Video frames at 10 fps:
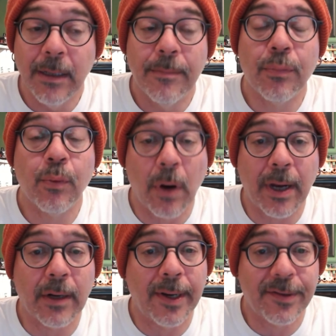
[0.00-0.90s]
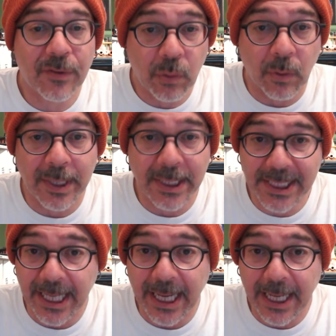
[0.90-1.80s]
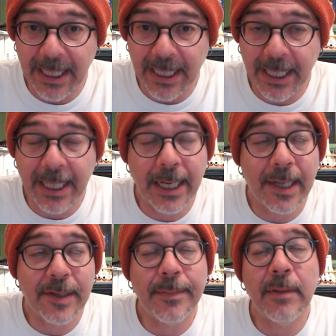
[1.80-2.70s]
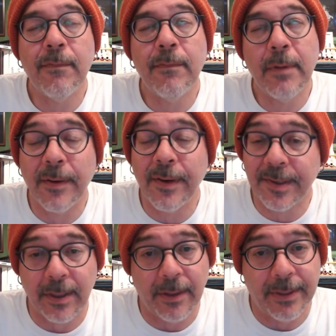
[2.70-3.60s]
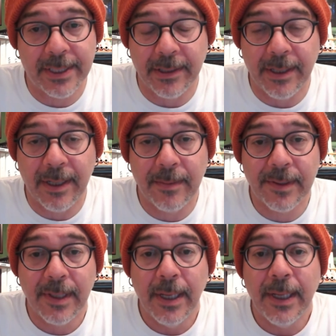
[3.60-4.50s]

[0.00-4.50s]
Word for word: progress towards that, and it has been very slow at times,